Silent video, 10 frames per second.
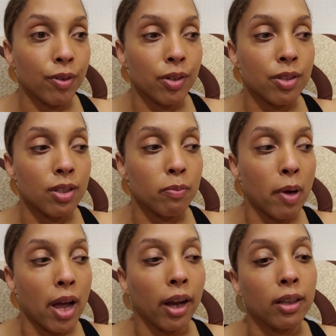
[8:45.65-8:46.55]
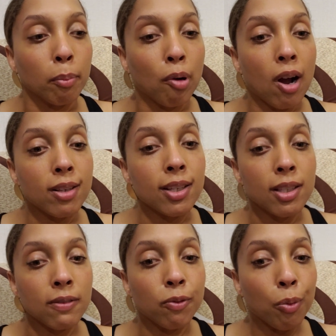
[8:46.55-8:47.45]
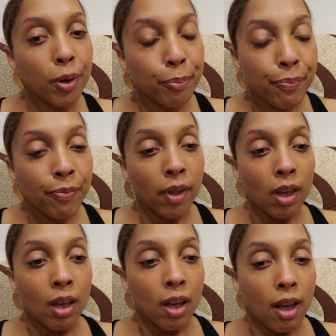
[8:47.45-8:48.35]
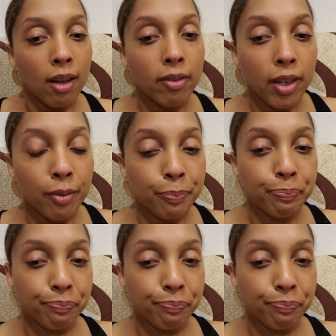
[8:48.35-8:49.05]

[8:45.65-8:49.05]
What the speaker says: versus buying the processed form of it.